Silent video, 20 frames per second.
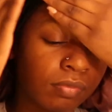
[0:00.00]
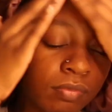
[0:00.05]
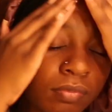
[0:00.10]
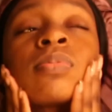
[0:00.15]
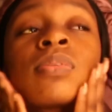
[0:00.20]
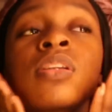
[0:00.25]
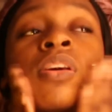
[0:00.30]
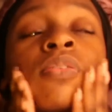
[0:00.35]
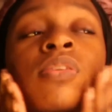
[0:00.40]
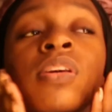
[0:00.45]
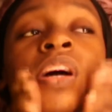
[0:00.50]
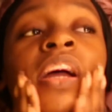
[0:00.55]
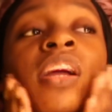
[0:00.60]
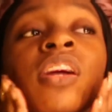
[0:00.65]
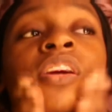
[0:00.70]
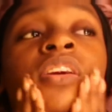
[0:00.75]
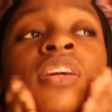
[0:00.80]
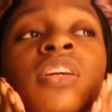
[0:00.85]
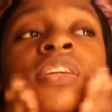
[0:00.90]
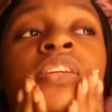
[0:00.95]
I'm so
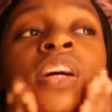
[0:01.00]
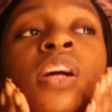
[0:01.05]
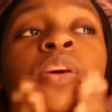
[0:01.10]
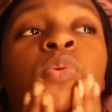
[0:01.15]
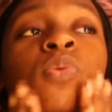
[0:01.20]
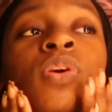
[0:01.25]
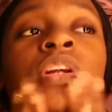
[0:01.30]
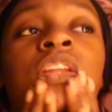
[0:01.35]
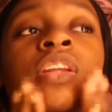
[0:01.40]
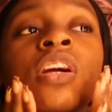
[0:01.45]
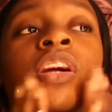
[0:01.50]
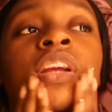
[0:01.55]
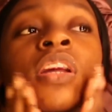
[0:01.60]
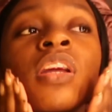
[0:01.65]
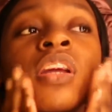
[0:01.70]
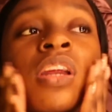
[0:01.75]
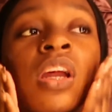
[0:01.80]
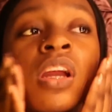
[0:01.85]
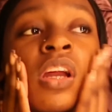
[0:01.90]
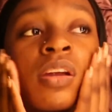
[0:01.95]
tired. It's like 1:30
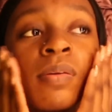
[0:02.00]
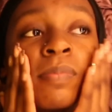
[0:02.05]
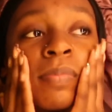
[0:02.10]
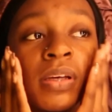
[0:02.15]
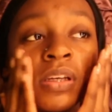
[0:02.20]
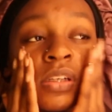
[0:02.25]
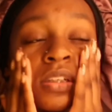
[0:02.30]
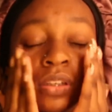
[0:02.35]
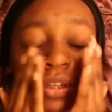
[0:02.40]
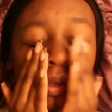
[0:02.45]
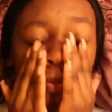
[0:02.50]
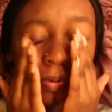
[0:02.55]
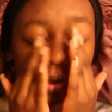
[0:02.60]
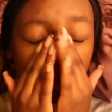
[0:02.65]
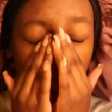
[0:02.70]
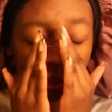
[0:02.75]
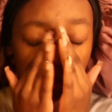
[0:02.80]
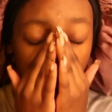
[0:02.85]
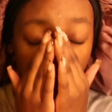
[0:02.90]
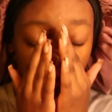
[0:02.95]
and I need to be asleep right now.